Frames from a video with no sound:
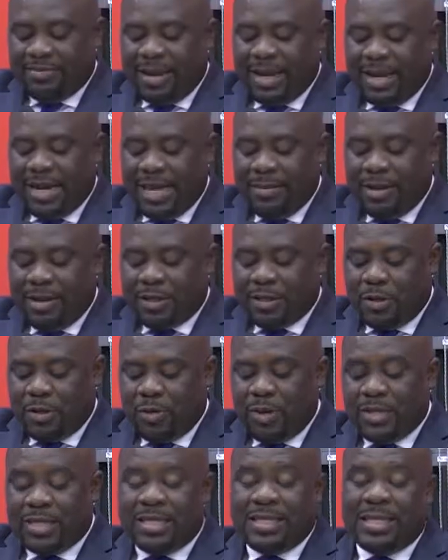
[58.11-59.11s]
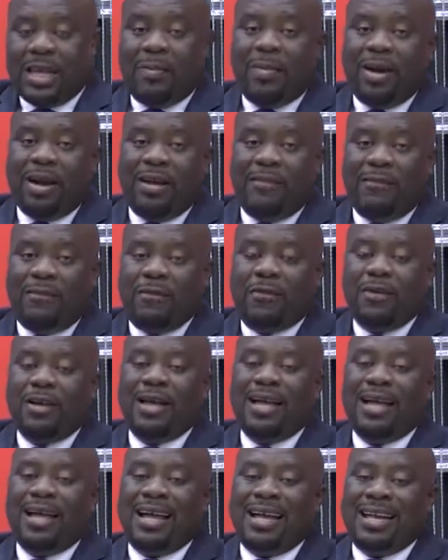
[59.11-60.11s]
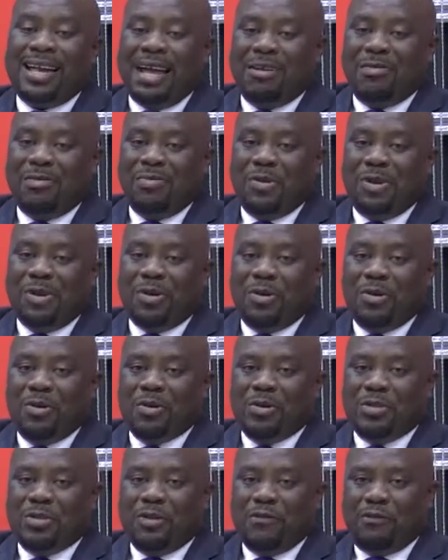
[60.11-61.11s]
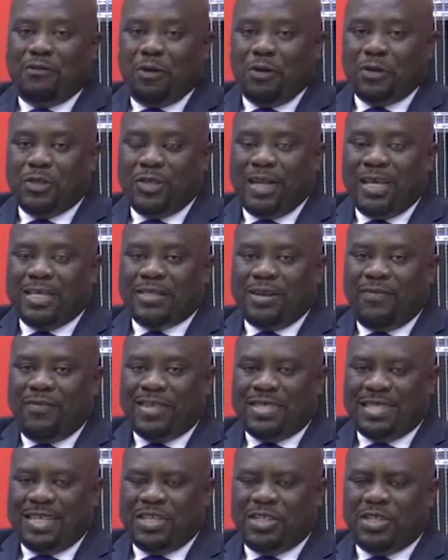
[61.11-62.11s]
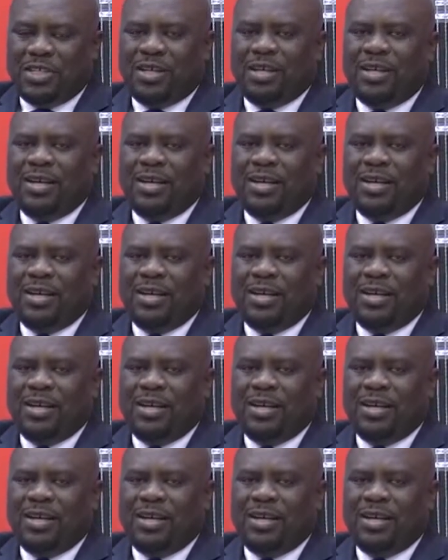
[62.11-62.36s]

My name, as always, is Yaw Barnafo, and I will be your host for today's conversation.